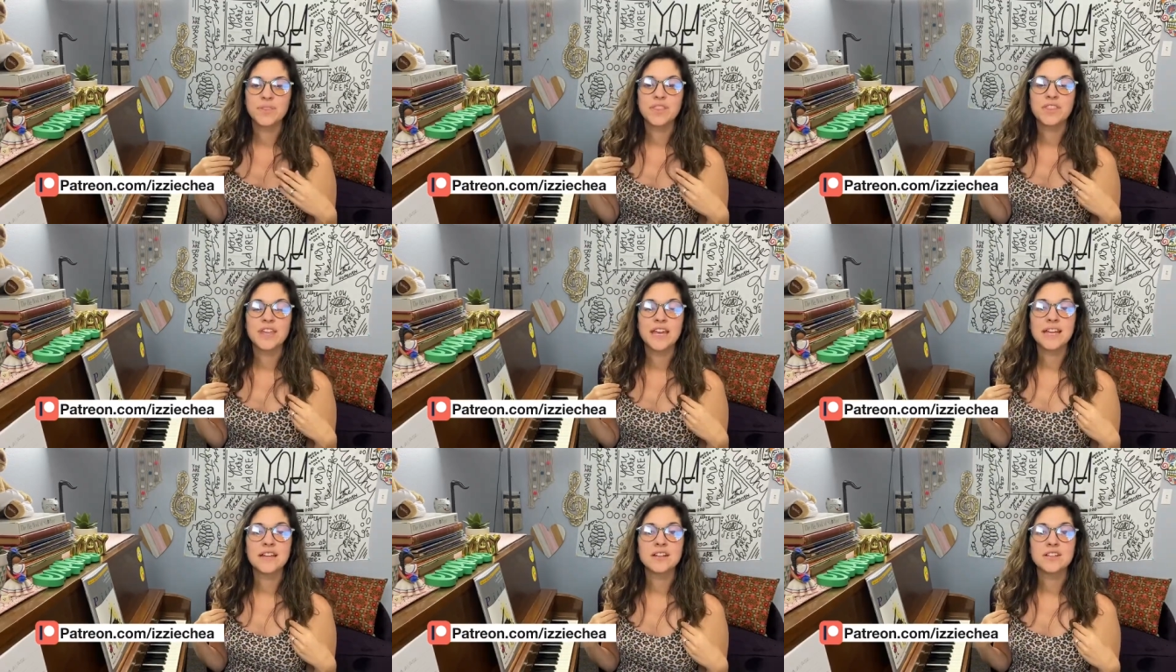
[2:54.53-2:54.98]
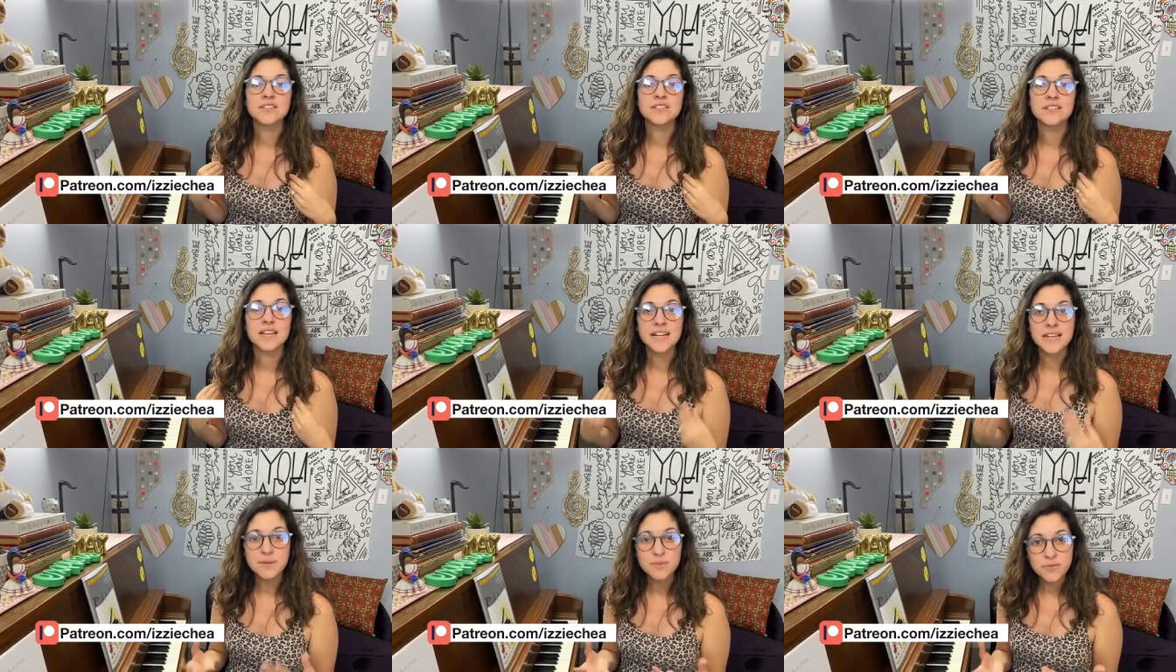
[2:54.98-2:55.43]
then
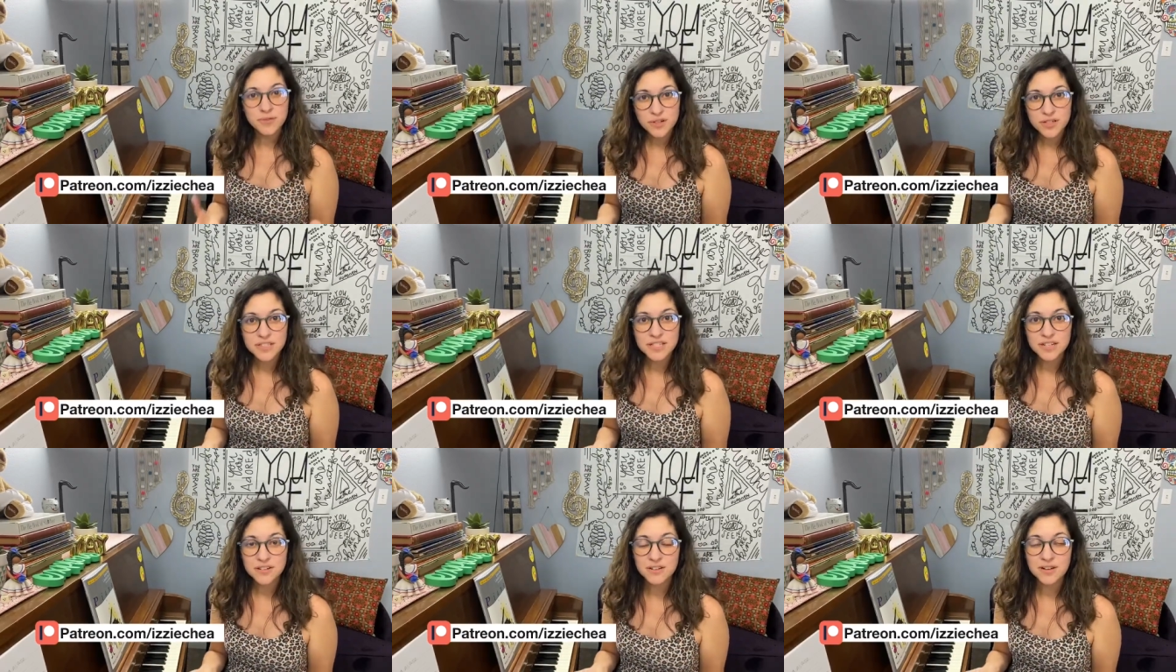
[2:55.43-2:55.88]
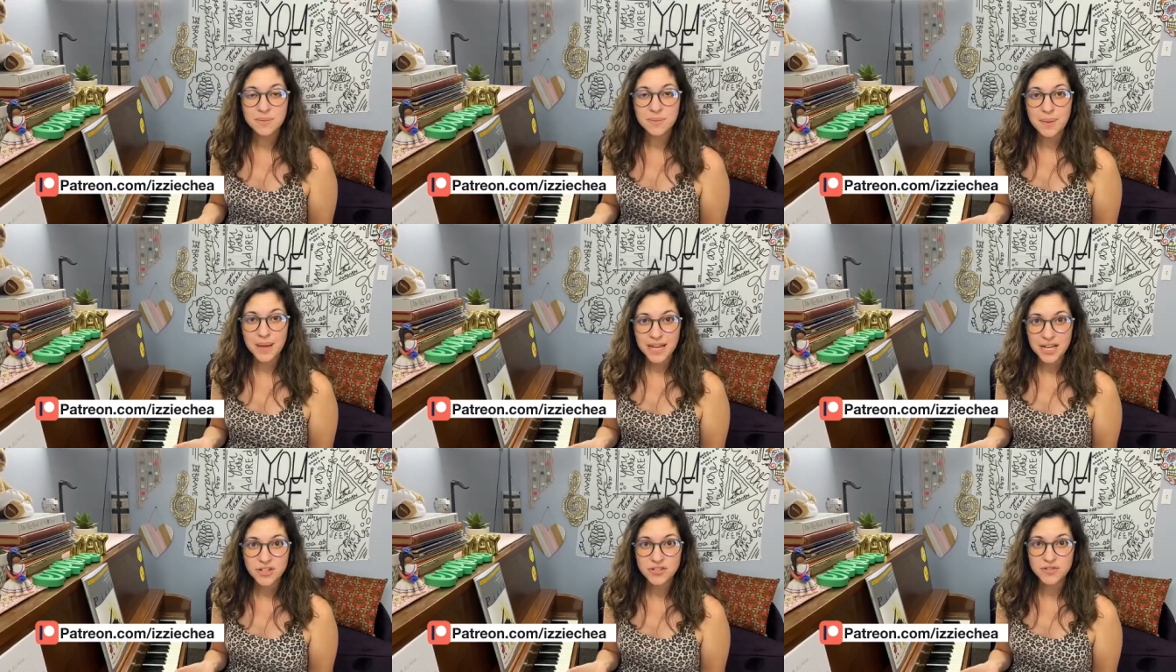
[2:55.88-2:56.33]
sign up for a tier on
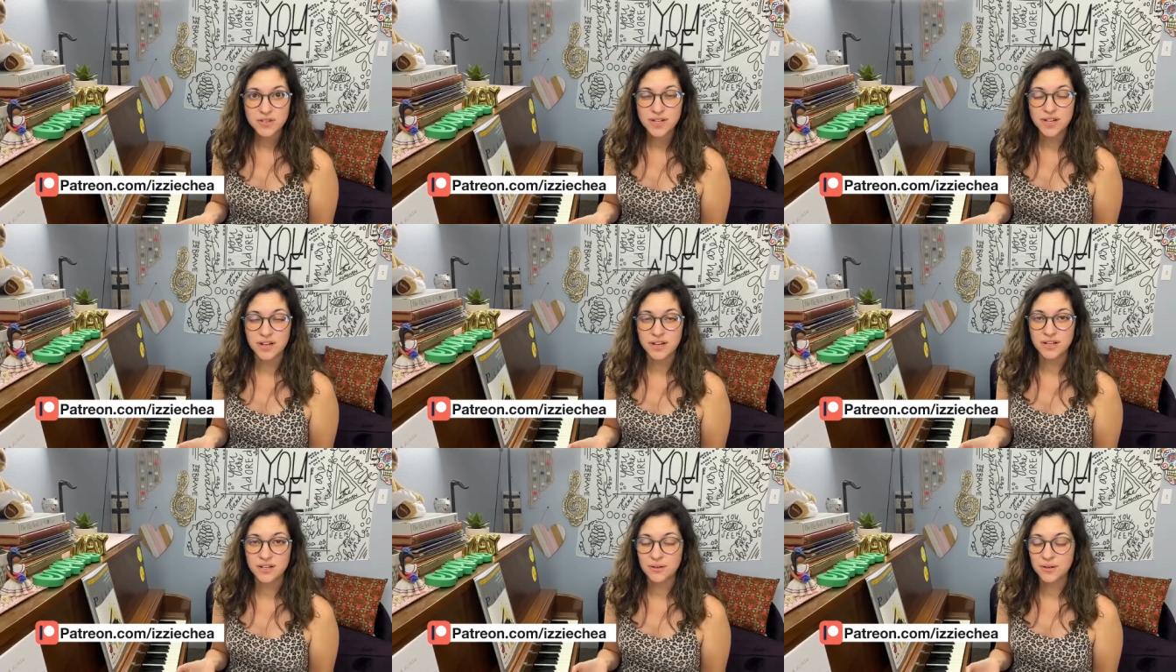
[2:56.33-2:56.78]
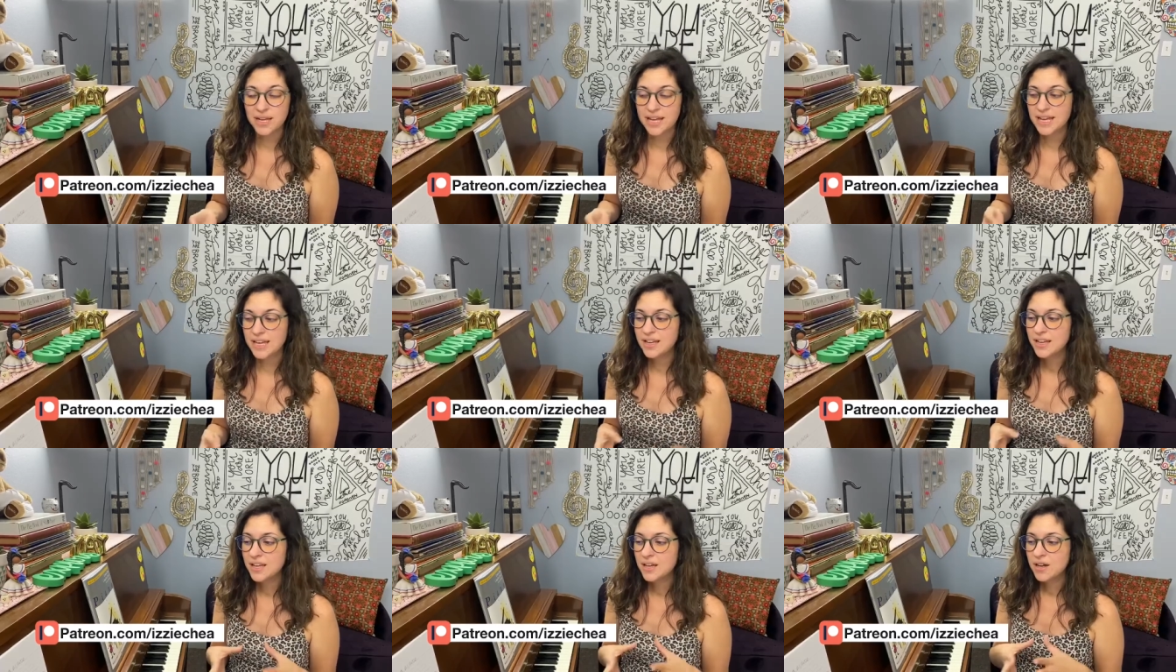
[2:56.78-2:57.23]
Patreon,
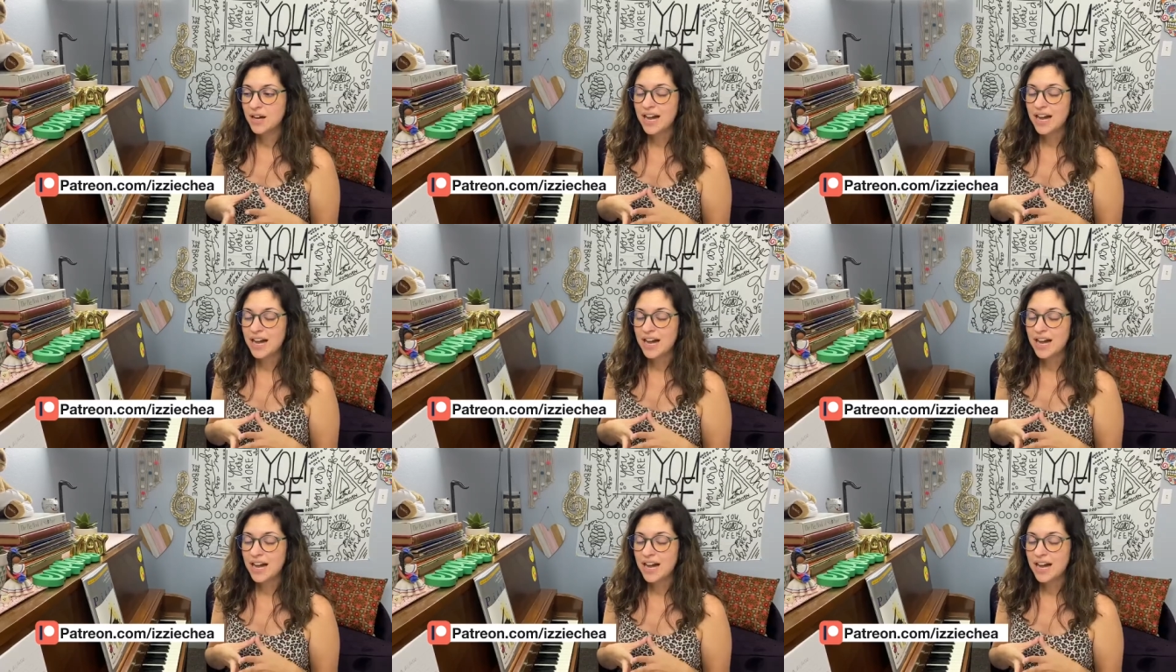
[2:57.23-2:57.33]
okay?